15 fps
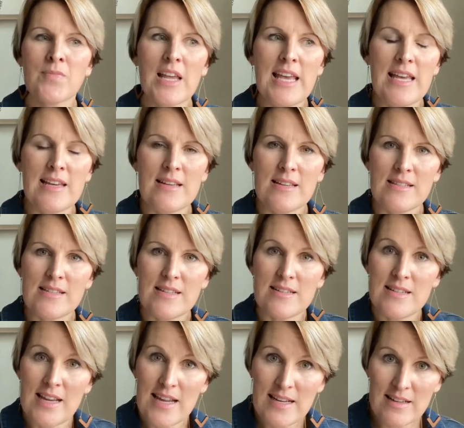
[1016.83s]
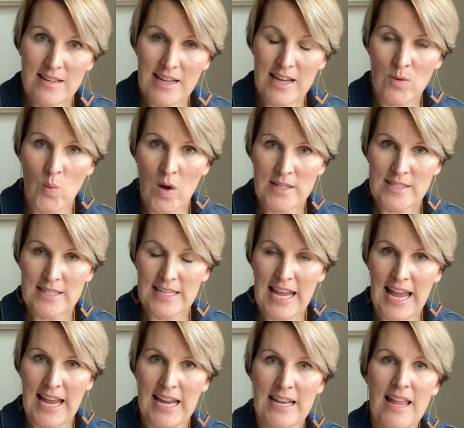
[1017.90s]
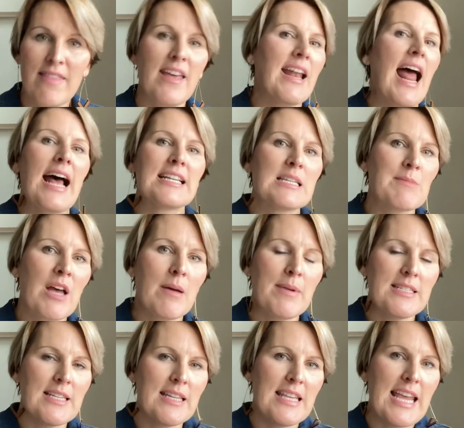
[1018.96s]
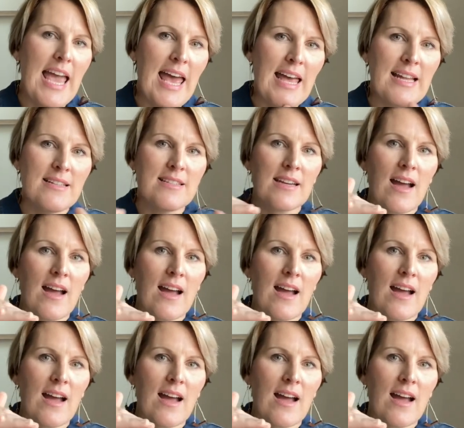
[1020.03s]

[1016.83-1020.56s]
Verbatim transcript: is knit in one skein and then as I'm coming to the end,